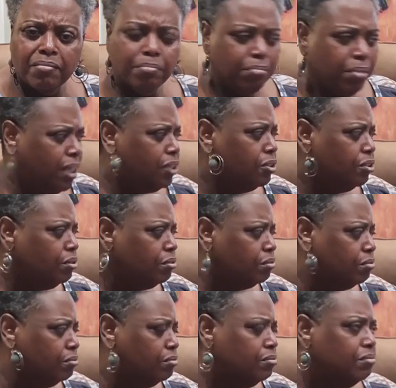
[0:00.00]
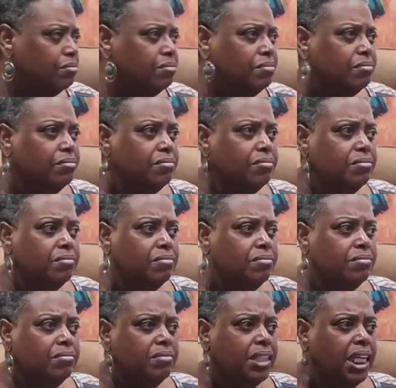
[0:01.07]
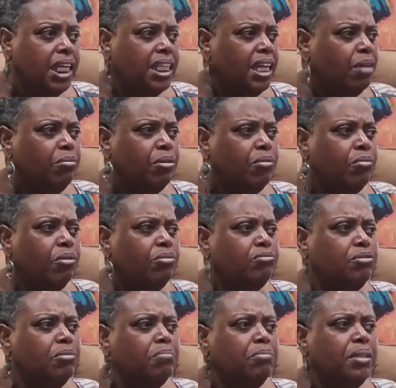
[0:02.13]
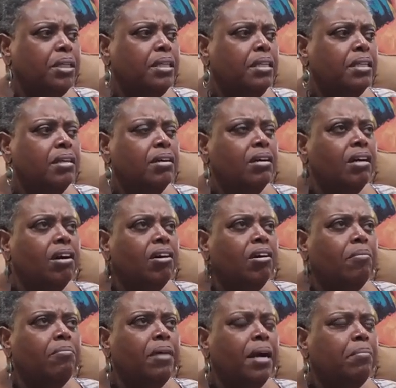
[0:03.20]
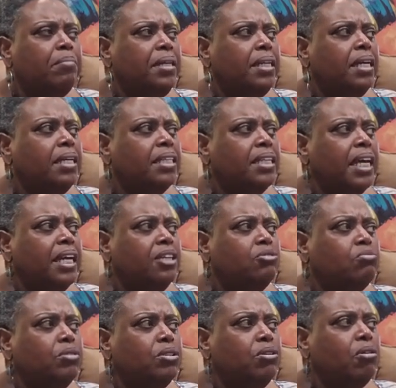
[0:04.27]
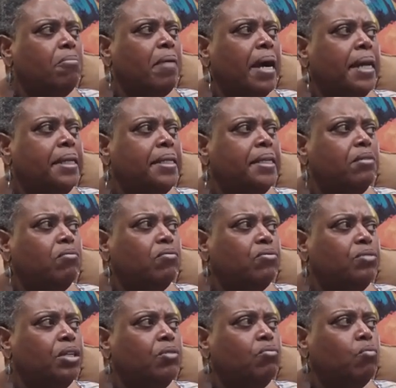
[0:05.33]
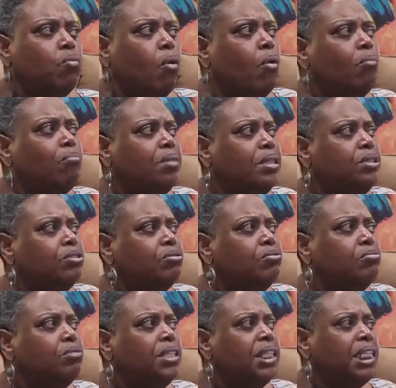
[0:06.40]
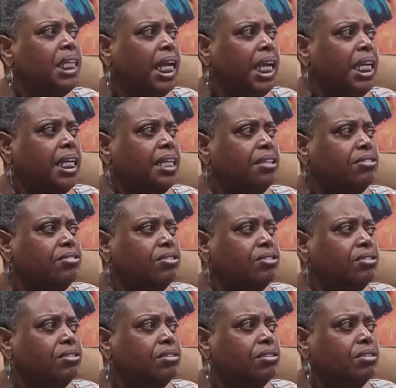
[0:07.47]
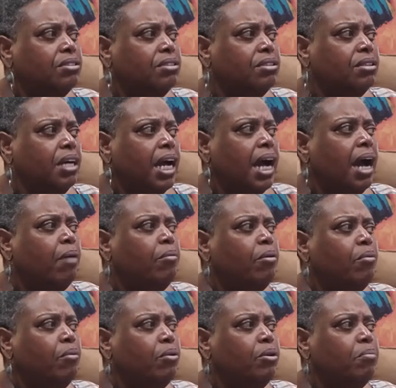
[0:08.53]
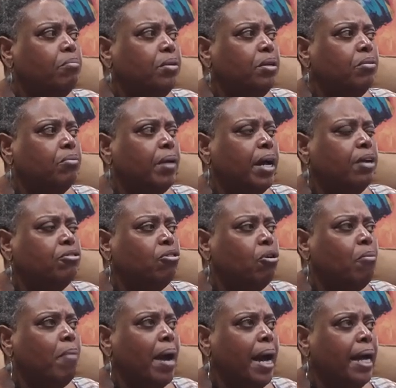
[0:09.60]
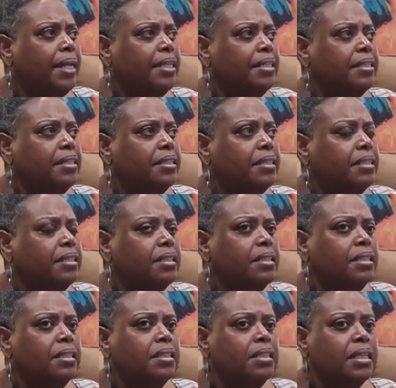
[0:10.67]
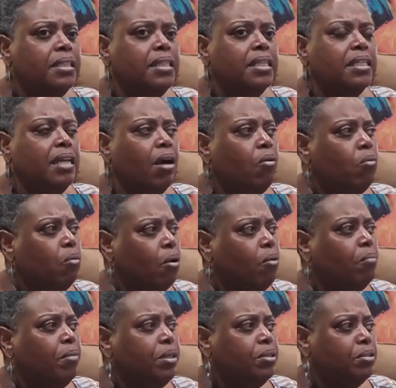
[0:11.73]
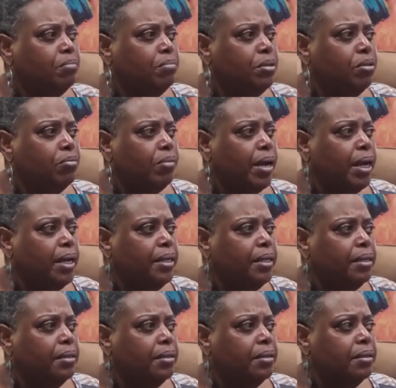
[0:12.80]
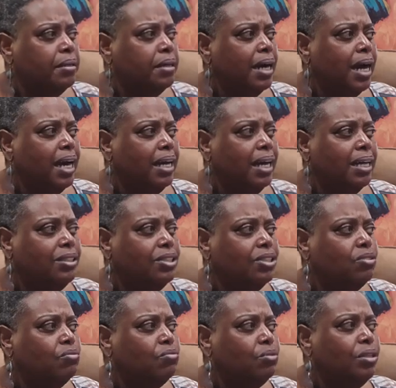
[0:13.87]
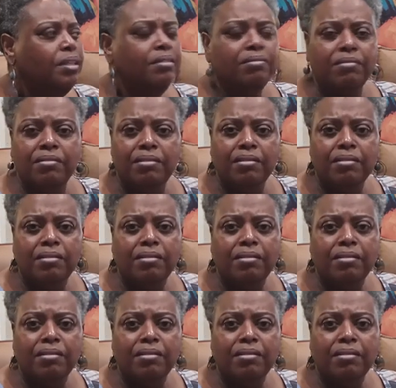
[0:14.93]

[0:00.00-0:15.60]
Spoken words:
Be you. And I won't want to be or be engaged with nobody that didn't want me to engage. I won't want to be around nobody that did not want me to be around them. I just wouldn't.